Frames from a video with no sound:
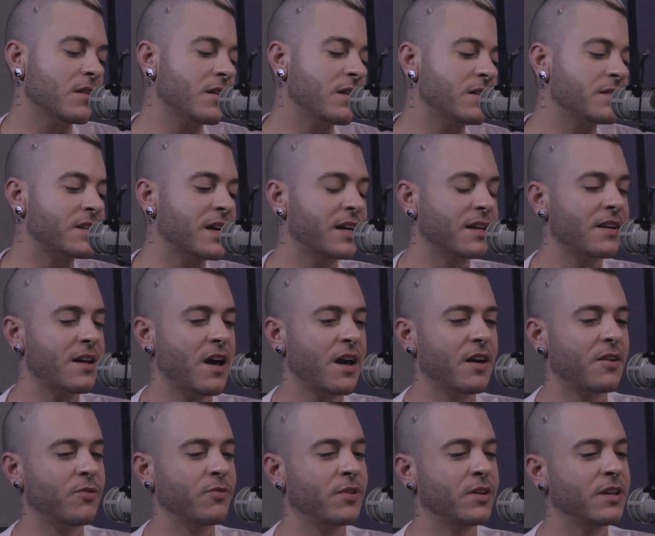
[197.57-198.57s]
it's, like,
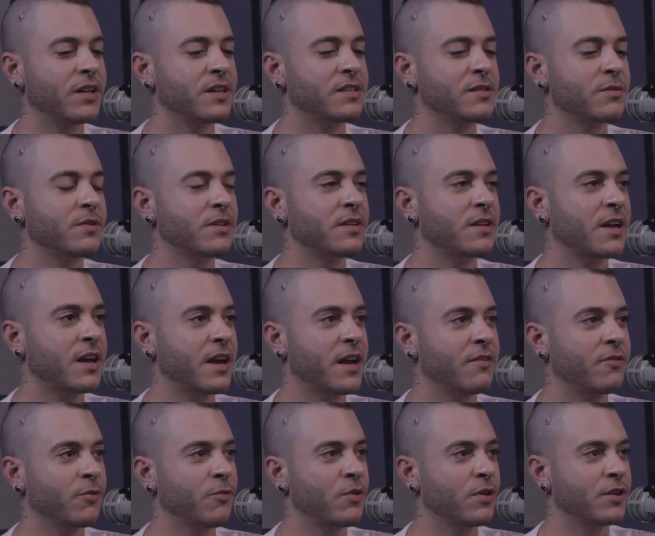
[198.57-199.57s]
not really something that I
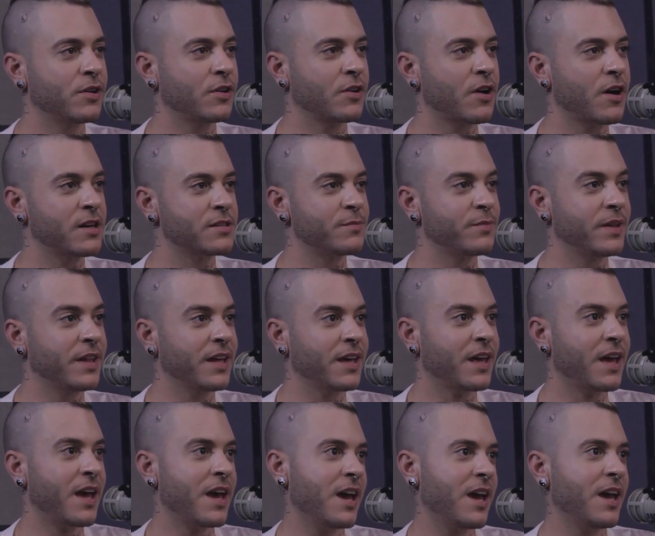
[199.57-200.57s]
ever wanted to cross and be
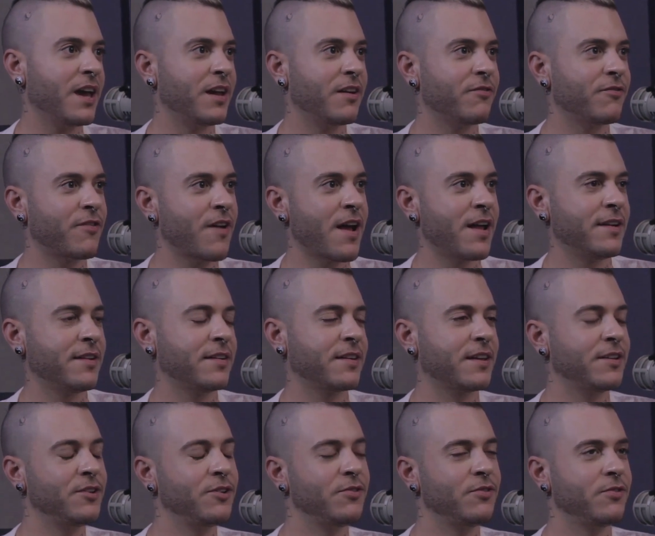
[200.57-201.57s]
like, hey, friend,
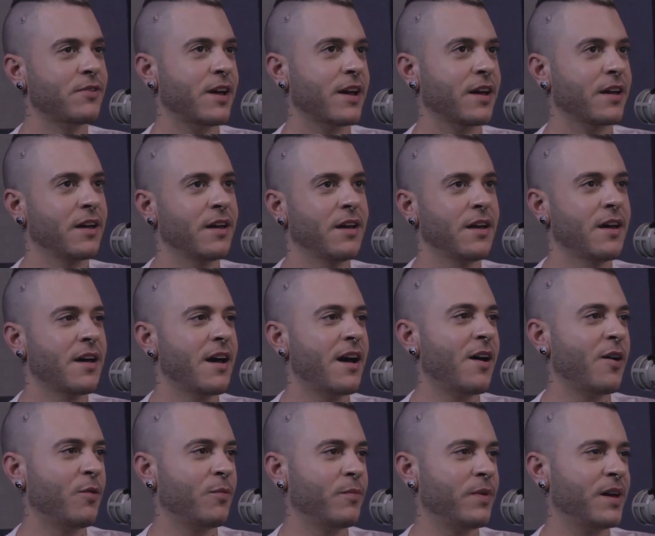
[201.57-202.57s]
can you, like,
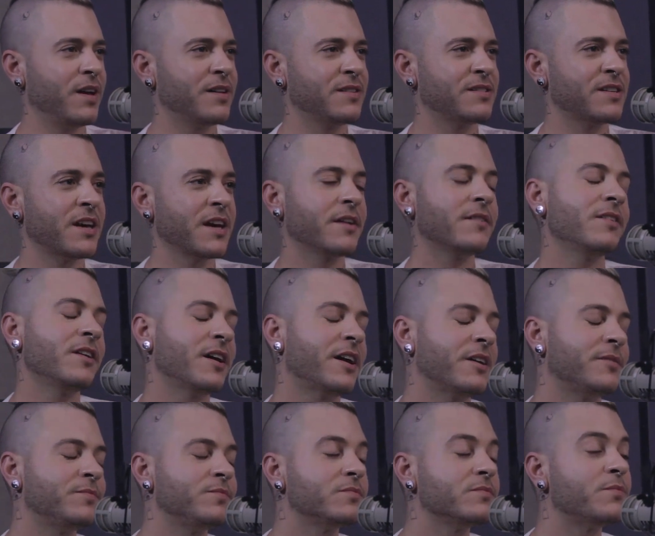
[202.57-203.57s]
help me? It's like, you
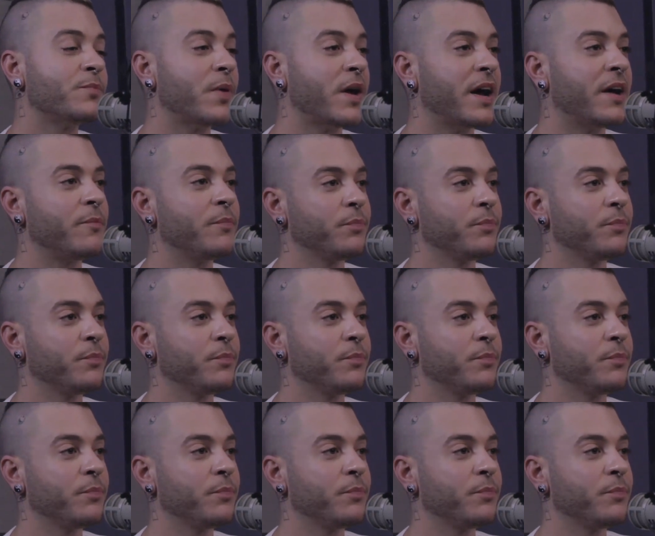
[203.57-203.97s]
know, but...